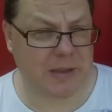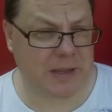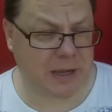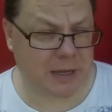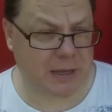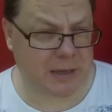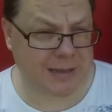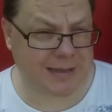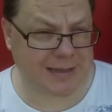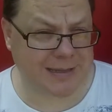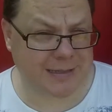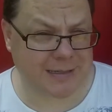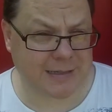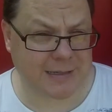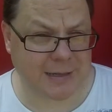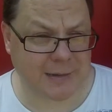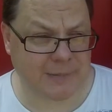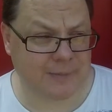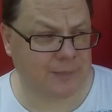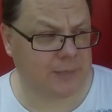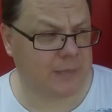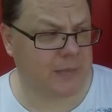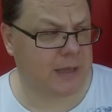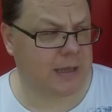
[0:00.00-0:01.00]
because
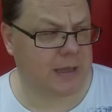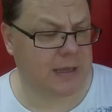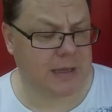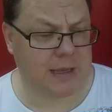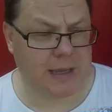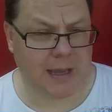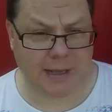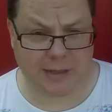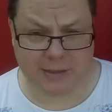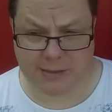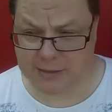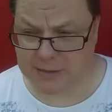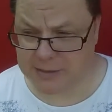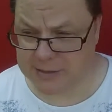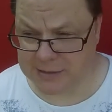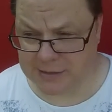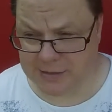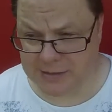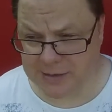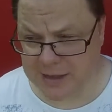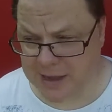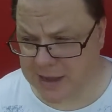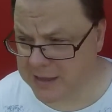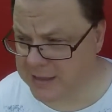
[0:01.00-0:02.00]
it's
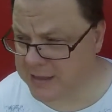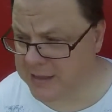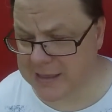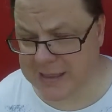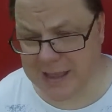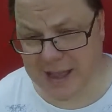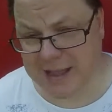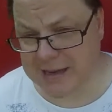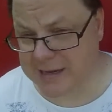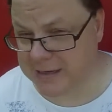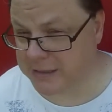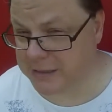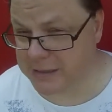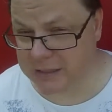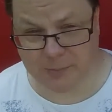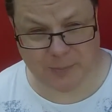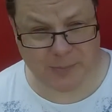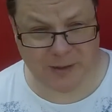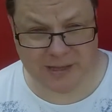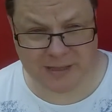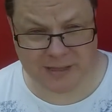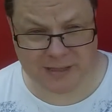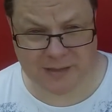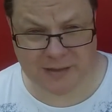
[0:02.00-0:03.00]
not that
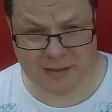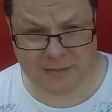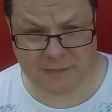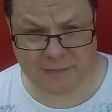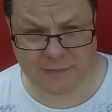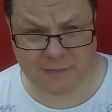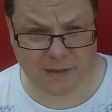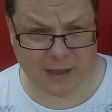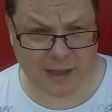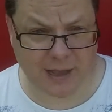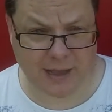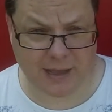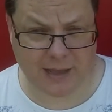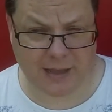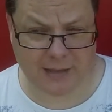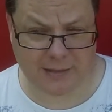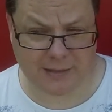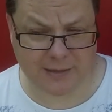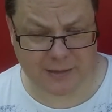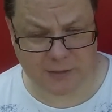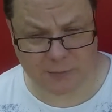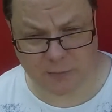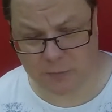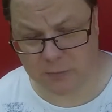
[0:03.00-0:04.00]
expensive.
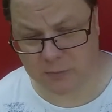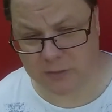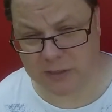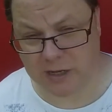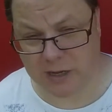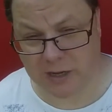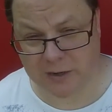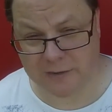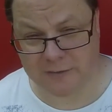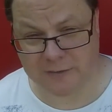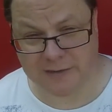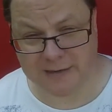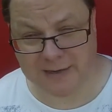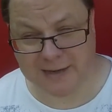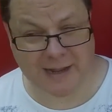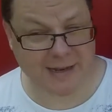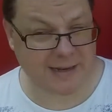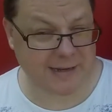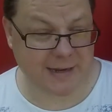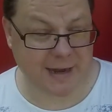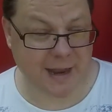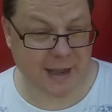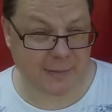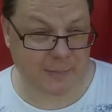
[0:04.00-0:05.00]
This one was
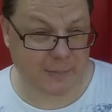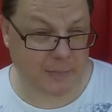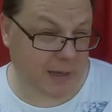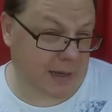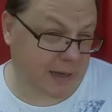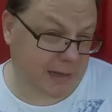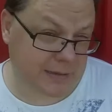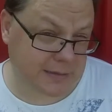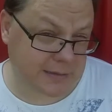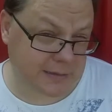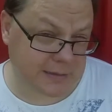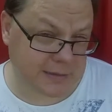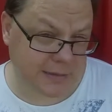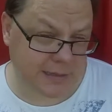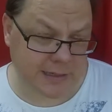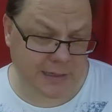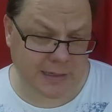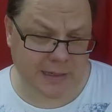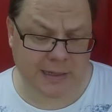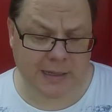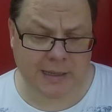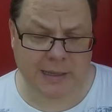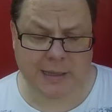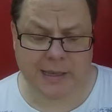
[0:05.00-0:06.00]
199 bucks,
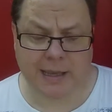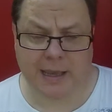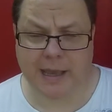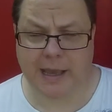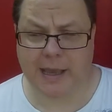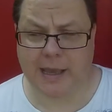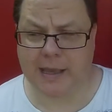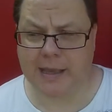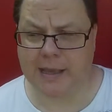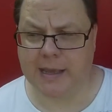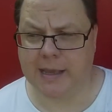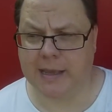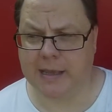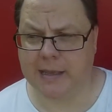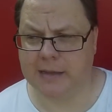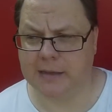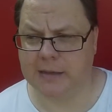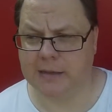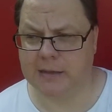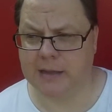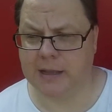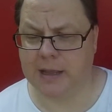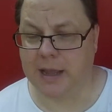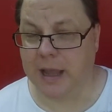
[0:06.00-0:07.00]

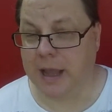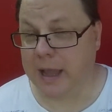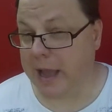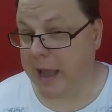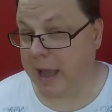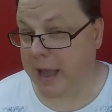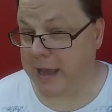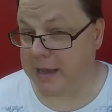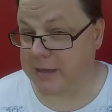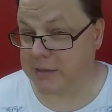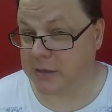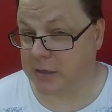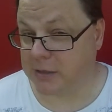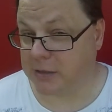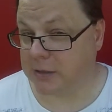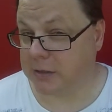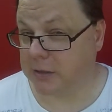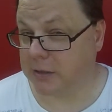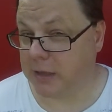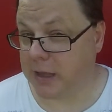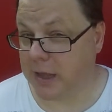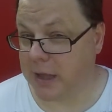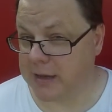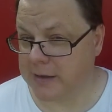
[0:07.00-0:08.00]
and it has a
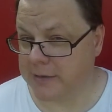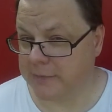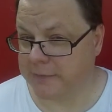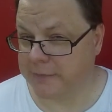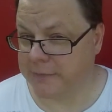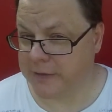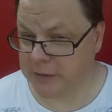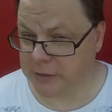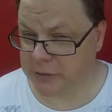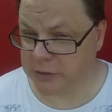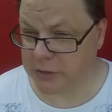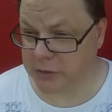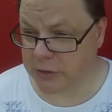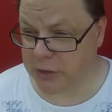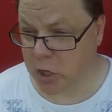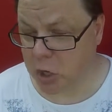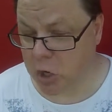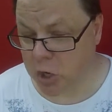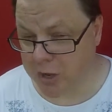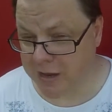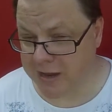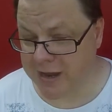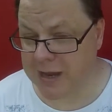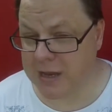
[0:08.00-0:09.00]
lot of features
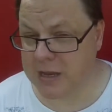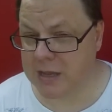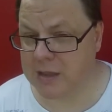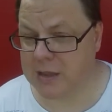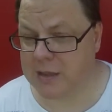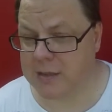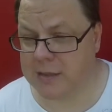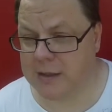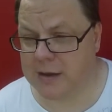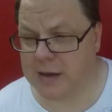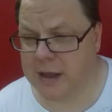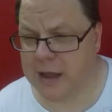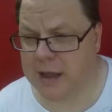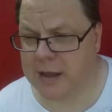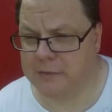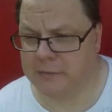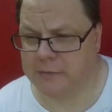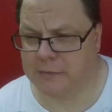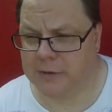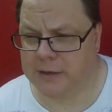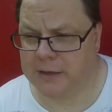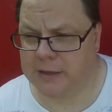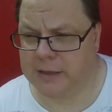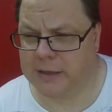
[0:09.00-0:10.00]
on it that I
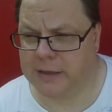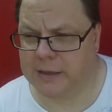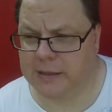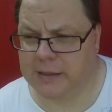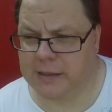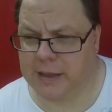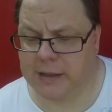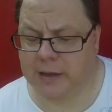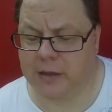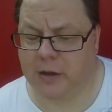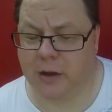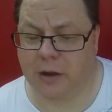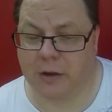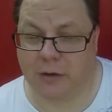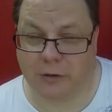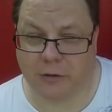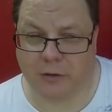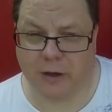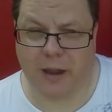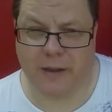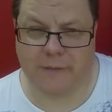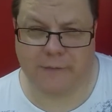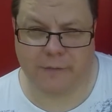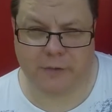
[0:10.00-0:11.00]
really think are
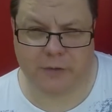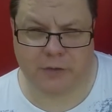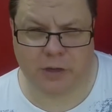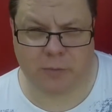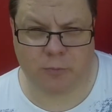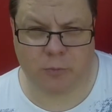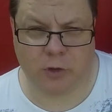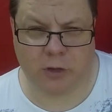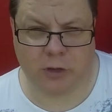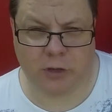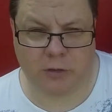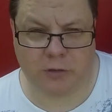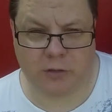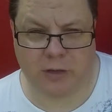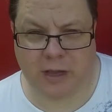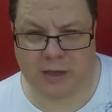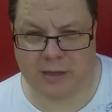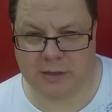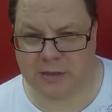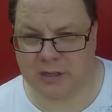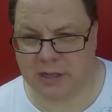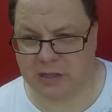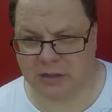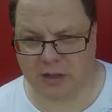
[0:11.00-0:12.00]
great for someone who
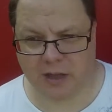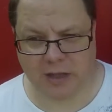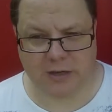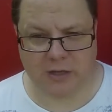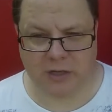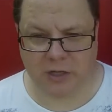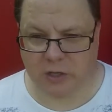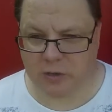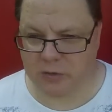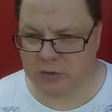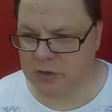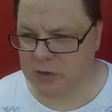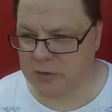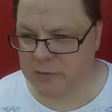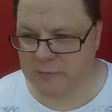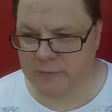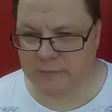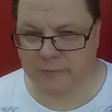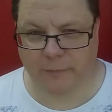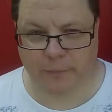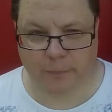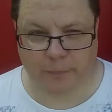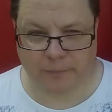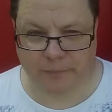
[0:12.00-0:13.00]
does a lot of YouTube
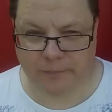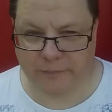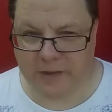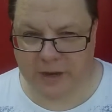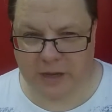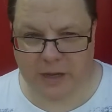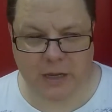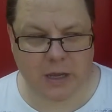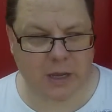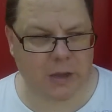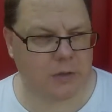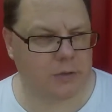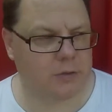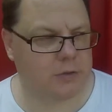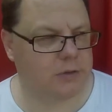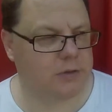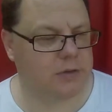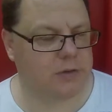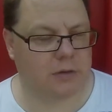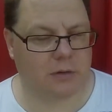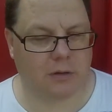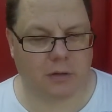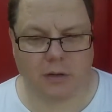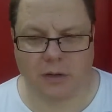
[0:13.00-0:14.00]

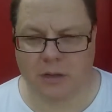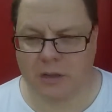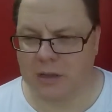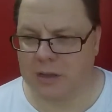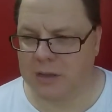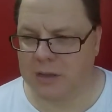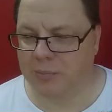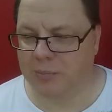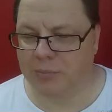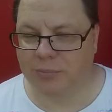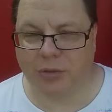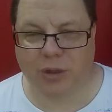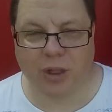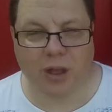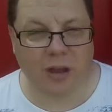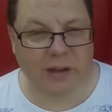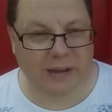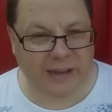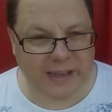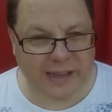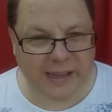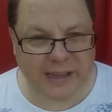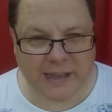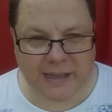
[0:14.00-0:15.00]
videos or
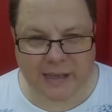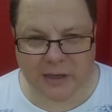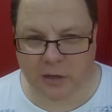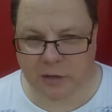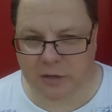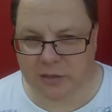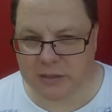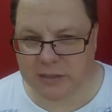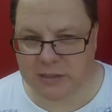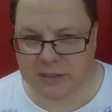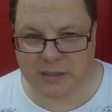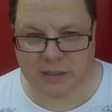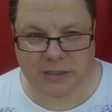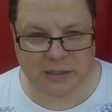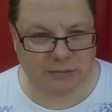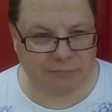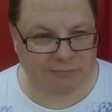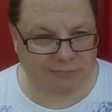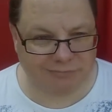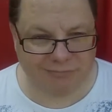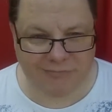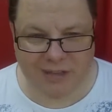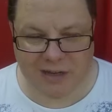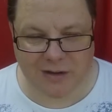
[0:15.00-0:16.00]
blogging or just,
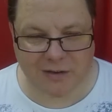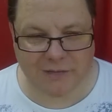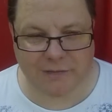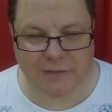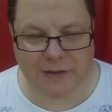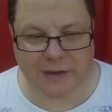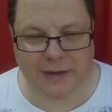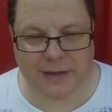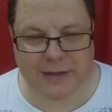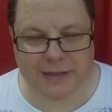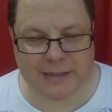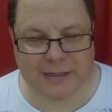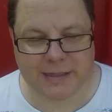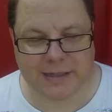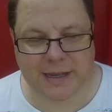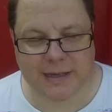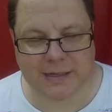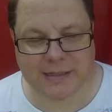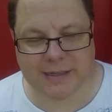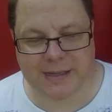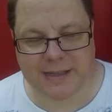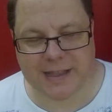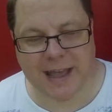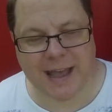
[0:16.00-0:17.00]
you know, various
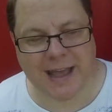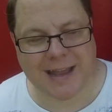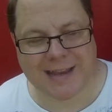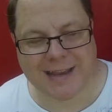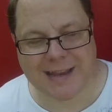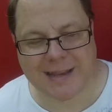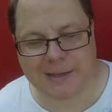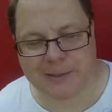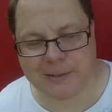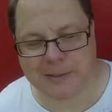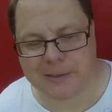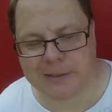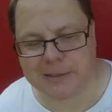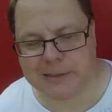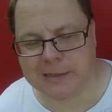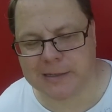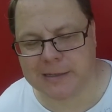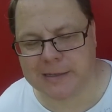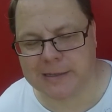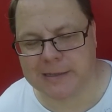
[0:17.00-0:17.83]
things of that nature.